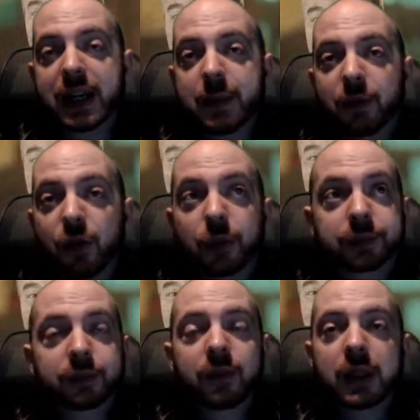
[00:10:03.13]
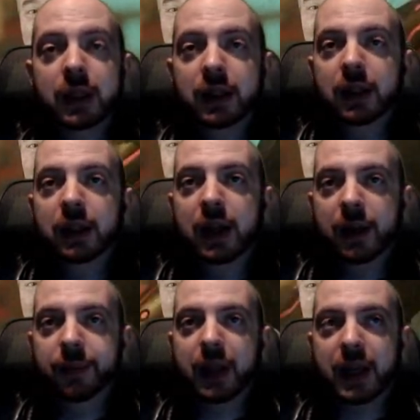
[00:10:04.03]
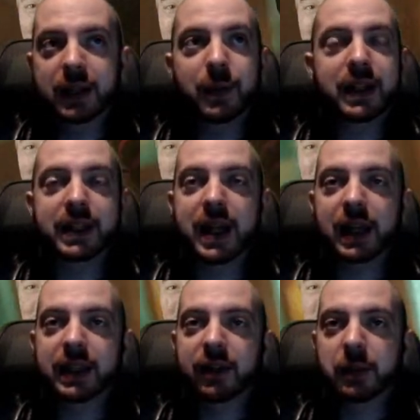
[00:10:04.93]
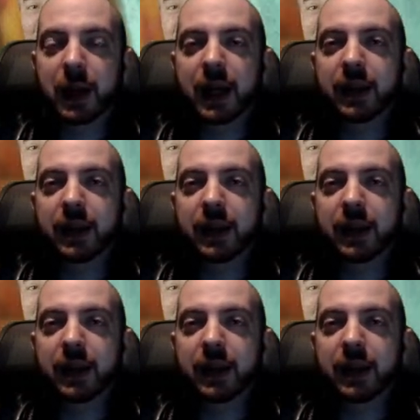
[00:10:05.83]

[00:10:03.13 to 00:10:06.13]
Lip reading: name before. That is my dyslexia at play